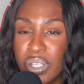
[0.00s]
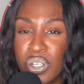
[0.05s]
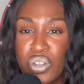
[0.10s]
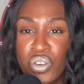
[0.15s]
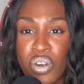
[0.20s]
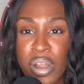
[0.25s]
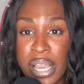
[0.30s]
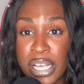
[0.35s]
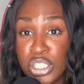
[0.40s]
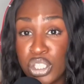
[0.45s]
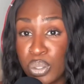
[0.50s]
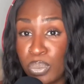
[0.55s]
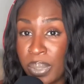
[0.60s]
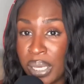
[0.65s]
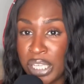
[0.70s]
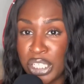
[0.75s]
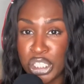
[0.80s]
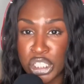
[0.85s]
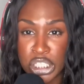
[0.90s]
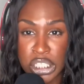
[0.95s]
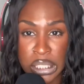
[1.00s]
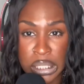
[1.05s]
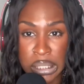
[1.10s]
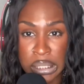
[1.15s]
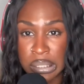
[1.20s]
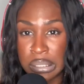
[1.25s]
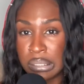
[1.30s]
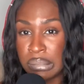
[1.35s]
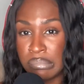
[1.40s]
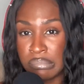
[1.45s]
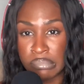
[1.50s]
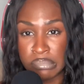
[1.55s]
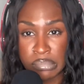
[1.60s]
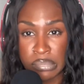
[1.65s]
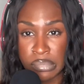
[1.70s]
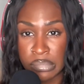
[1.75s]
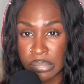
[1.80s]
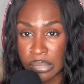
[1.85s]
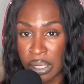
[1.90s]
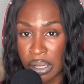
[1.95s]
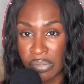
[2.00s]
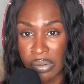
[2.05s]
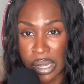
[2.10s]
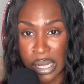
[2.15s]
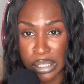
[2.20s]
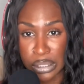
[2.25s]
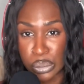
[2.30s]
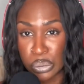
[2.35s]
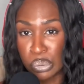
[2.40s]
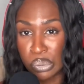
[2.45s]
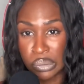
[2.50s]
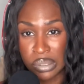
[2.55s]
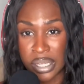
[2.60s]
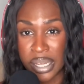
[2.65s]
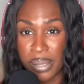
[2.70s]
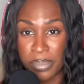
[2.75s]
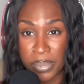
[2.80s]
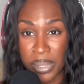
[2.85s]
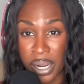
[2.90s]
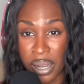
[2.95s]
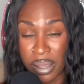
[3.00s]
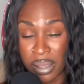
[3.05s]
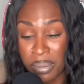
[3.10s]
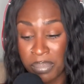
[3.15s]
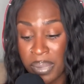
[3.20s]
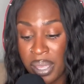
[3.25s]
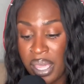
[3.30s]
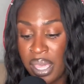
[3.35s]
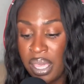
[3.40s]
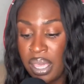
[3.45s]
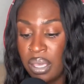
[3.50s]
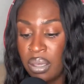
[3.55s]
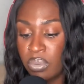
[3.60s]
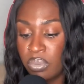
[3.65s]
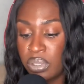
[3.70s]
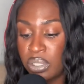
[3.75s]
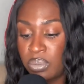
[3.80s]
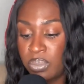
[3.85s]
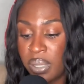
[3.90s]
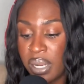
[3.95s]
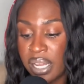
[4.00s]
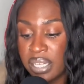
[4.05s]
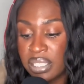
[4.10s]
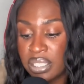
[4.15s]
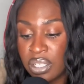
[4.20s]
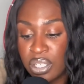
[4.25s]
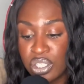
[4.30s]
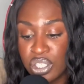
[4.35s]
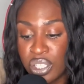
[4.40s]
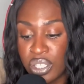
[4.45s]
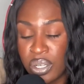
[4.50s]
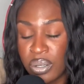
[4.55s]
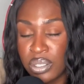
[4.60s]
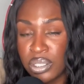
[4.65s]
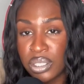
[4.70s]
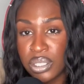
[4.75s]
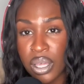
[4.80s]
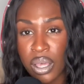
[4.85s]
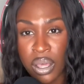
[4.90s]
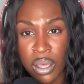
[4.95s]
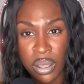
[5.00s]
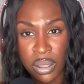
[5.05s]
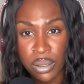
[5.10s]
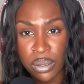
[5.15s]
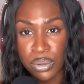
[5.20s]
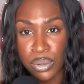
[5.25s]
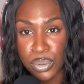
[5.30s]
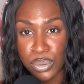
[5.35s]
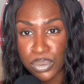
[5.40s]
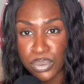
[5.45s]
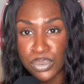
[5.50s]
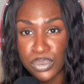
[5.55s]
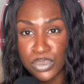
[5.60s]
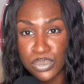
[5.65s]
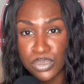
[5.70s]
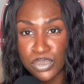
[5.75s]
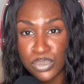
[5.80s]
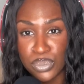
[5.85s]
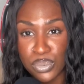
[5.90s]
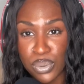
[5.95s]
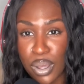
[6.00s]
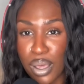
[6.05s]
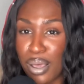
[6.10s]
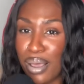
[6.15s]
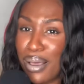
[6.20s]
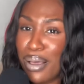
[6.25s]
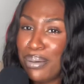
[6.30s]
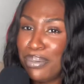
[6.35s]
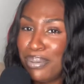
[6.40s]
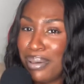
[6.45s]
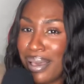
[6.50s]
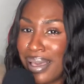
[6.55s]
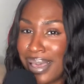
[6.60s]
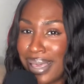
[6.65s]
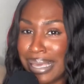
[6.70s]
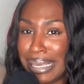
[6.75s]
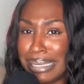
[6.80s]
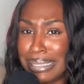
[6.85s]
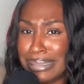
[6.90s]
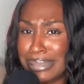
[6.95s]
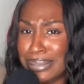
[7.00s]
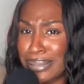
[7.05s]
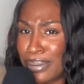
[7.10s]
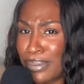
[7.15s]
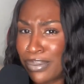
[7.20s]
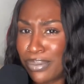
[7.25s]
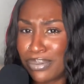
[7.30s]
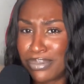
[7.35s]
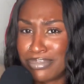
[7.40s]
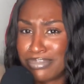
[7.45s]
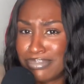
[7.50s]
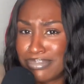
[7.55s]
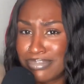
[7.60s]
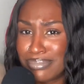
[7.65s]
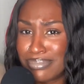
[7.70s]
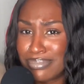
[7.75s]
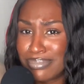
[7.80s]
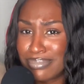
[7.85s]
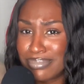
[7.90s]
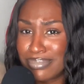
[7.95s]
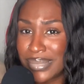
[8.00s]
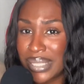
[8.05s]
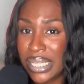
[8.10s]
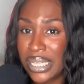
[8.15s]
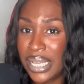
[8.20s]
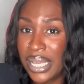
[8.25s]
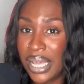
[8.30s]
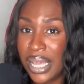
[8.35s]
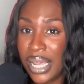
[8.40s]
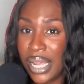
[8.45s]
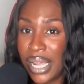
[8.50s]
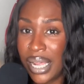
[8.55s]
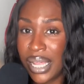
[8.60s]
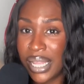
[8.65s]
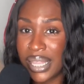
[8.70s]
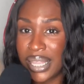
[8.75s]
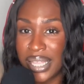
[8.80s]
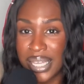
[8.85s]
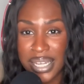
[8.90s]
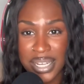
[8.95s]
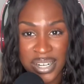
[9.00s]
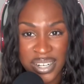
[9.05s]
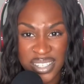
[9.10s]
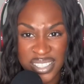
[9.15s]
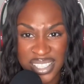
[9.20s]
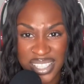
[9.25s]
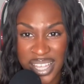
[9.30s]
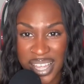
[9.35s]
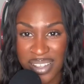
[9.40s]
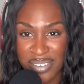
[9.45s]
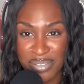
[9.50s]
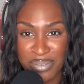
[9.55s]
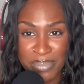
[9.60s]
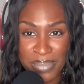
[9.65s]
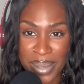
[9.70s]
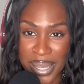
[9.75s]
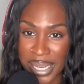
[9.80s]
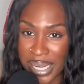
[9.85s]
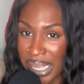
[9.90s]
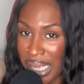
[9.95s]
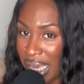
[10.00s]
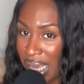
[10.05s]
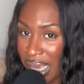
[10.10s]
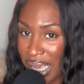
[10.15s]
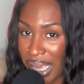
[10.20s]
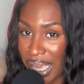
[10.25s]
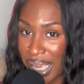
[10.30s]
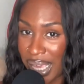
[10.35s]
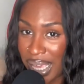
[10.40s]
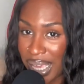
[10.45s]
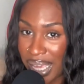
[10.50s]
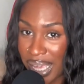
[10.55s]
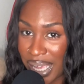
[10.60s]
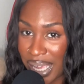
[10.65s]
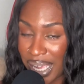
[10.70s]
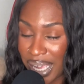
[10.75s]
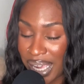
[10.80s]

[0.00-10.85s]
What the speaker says: graduation of high school type time was when I started to notice, oh, okay, so the girls have money.